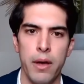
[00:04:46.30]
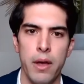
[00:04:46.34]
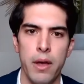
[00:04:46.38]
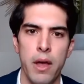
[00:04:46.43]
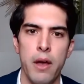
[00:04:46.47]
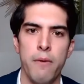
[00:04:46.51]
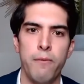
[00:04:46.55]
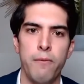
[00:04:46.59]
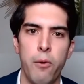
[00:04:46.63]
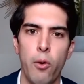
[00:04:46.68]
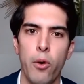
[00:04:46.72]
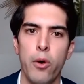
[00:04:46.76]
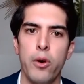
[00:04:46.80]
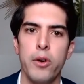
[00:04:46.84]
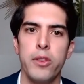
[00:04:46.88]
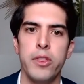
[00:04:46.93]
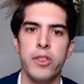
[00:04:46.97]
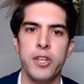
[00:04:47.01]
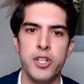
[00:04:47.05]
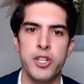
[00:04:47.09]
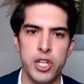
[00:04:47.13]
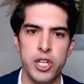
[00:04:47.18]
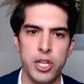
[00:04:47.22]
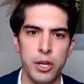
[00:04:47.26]
for the
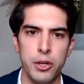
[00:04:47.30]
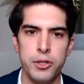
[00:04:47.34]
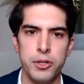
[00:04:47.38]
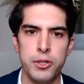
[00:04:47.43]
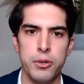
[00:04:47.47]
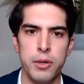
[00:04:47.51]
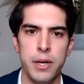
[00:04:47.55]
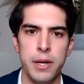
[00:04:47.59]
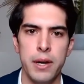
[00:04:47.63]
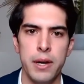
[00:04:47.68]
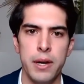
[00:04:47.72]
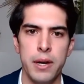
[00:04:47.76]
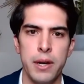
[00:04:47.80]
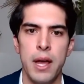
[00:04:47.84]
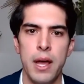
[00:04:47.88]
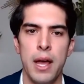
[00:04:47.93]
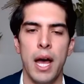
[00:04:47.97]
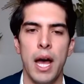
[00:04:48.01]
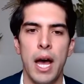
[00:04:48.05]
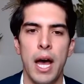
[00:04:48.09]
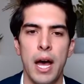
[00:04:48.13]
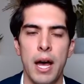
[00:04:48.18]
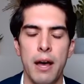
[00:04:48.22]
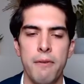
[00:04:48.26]
children
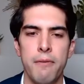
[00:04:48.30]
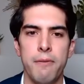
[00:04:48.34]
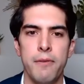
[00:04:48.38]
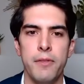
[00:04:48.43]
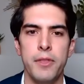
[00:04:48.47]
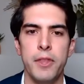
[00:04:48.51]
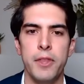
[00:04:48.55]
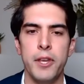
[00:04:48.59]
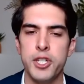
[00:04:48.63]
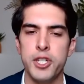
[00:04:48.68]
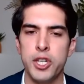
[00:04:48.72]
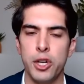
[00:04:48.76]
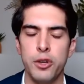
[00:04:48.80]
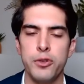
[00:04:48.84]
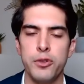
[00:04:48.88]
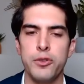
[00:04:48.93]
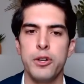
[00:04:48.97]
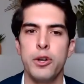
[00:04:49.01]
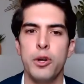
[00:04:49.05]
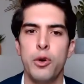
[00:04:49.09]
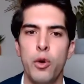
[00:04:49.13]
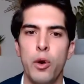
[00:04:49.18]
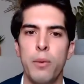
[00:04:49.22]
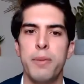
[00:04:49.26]

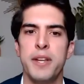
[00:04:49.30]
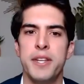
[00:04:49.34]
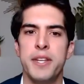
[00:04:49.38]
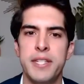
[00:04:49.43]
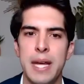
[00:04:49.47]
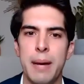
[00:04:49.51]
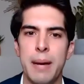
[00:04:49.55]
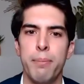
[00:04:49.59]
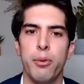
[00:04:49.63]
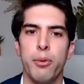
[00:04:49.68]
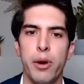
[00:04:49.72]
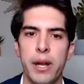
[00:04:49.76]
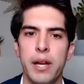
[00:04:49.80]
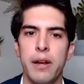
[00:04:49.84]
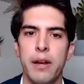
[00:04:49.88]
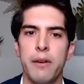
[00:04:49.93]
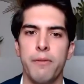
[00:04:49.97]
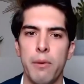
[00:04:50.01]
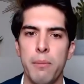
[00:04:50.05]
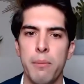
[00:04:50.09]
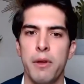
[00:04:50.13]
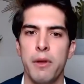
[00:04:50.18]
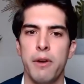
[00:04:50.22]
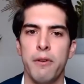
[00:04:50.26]
who have been separated
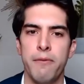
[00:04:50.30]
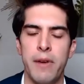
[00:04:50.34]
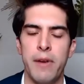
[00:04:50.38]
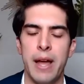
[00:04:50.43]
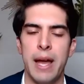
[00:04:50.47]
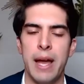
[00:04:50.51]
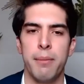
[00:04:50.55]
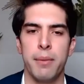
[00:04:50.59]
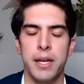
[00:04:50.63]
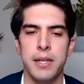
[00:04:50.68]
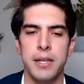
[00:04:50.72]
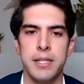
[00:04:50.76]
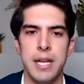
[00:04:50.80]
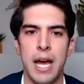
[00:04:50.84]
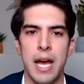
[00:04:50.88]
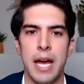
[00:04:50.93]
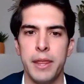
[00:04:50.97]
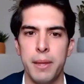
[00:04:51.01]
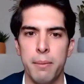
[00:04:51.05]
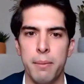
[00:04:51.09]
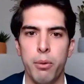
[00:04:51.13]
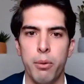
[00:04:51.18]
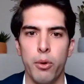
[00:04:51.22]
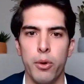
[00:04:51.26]
from their families at the
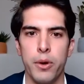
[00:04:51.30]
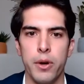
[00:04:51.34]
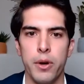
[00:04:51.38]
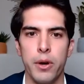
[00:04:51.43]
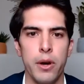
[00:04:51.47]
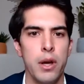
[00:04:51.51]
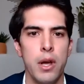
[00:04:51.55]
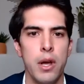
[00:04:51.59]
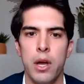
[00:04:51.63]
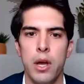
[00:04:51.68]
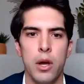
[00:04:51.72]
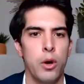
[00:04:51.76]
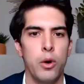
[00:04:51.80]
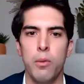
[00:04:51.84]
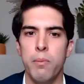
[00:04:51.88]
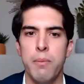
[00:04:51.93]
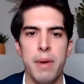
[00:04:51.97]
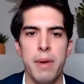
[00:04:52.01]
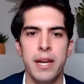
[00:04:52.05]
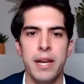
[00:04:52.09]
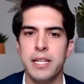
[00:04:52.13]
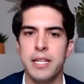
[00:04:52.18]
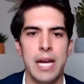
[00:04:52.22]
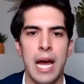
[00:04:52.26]
border, who
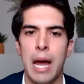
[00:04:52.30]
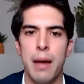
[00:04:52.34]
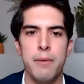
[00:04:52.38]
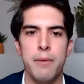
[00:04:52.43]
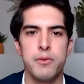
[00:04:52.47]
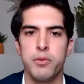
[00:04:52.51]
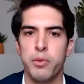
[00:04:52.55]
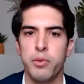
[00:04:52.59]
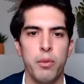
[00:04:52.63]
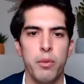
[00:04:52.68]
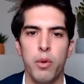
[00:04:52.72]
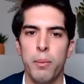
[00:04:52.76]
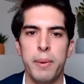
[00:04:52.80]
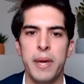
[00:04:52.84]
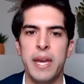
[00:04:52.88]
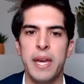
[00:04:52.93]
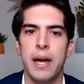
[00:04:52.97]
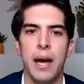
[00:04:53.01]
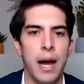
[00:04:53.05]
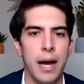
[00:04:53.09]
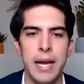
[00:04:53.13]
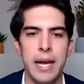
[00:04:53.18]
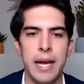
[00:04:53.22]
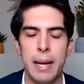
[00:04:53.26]
many times we will be
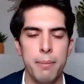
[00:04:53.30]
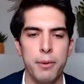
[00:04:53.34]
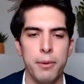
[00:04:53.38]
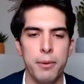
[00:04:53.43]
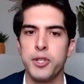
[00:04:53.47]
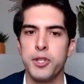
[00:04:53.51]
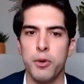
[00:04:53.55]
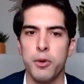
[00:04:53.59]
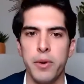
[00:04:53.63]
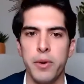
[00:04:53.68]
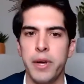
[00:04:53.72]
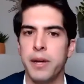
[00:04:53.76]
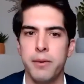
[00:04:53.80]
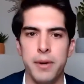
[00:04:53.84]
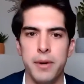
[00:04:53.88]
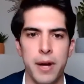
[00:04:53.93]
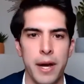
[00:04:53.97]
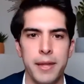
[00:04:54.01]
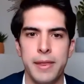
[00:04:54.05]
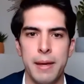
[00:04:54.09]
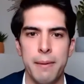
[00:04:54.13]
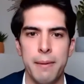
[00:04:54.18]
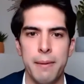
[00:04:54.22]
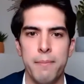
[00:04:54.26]
unable to reunite
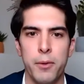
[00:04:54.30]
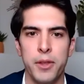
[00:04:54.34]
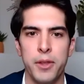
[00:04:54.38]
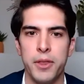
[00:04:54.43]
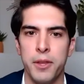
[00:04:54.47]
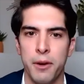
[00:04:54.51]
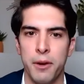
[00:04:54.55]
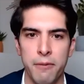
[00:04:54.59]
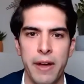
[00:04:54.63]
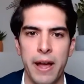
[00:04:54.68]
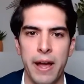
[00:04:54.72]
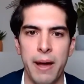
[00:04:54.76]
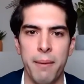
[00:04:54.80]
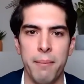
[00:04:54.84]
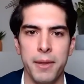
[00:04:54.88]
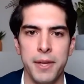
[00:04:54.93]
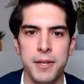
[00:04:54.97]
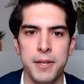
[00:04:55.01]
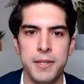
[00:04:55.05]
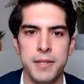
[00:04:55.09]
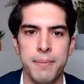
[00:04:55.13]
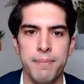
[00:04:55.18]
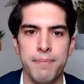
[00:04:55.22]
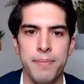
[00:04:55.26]
them with their
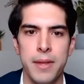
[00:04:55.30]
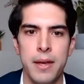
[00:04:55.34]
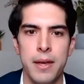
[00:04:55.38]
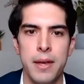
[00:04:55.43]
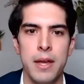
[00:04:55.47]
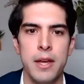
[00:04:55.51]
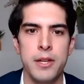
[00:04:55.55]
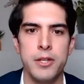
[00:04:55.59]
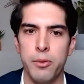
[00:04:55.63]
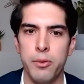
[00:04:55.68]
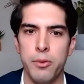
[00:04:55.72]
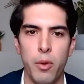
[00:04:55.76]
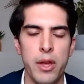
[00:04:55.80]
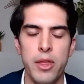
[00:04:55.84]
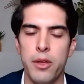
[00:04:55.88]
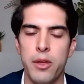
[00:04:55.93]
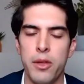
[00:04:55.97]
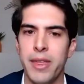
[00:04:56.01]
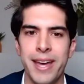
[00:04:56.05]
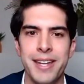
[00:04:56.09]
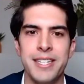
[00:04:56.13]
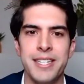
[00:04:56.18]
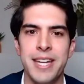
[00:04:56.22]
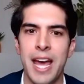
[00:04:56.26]
families. So whether
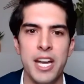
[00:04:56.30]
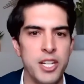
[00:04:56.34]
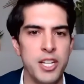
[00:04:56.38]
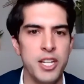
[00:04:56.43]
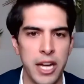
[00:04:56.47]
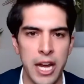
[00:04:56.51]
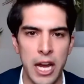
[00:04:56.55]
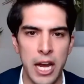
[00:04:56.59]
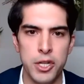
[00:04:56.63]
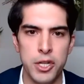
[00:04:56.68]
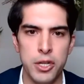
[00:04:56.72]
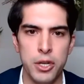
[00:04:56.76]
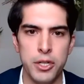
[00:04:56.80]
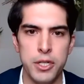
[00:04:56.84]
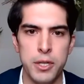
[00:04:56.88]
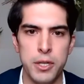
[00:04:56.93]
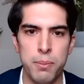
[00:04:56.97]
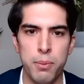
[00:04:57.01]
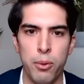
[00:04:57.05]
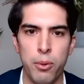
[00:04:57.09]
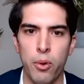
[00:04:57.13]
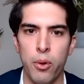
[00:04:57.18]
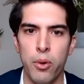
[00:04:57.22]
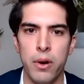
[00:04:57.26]
that's educational
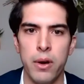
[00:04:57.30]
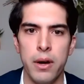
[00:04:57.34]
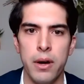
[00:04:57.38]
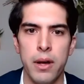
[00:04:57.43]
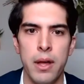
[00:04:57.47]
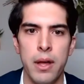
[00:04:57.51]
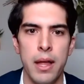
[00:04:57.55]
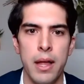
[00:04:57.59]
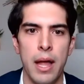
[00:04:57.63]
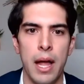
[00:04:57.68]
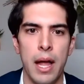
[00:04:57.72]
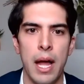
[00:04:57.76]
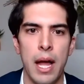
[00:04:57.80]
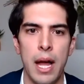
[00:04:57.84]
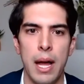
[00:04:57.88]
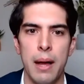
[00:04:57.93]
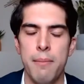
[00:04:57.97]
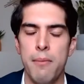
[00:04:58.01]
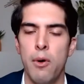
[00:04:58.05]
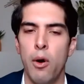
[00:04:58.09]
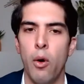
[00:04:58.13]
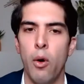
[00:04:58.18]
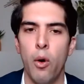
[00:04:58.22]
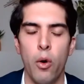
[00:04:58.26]
support,
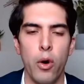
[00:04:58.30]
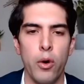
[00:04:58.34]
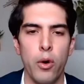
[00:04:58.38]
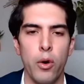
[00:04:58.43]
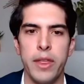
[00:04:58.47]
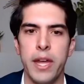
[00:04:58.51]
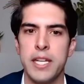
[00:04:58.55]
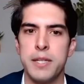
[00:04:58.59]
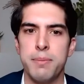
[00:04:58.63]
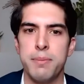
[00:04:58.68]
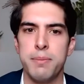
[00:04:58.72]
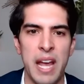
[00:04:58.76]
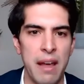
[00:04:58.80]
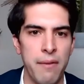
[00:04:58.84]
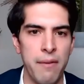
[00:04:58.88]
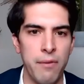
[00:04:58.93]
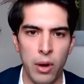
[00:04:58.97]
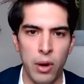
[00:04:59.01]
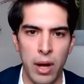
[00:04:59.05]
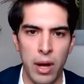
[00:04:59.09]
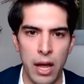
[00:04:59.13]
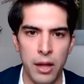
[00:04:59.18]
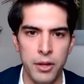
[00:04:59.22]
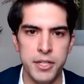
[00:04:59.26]
or that's behavioral
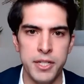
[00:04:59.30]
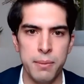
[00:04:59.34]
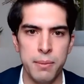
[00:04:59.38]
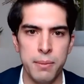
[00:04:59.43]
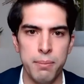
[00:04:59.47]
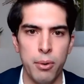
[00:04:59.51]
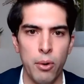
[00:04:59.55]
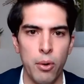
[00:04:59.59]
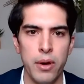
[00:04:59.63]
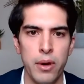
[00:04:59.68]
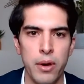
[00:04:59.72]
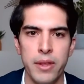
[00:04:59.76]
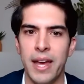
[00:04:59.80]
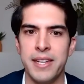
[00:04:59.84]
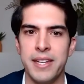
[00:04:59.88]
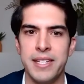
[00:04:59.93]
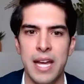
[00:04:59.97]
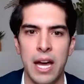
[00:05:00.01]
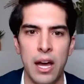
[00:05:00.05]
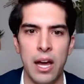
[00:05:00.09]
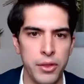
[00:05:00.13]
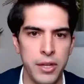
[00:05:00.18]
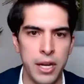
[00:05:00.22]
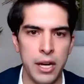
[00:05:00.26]
health support, that's
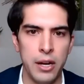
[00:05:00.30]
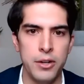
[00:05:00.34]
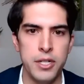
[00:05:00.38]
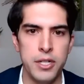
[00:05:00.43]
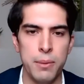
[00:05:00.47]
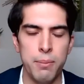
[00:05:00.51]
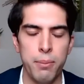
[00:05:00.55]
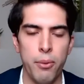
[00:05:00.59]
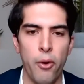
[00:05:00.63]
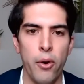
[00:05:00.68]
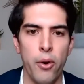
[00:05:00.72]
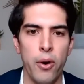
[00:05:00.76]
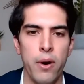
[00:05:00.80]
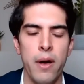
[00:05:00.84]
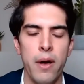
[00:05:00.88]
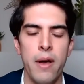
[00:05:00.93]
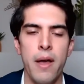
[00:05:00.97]
healthcare support.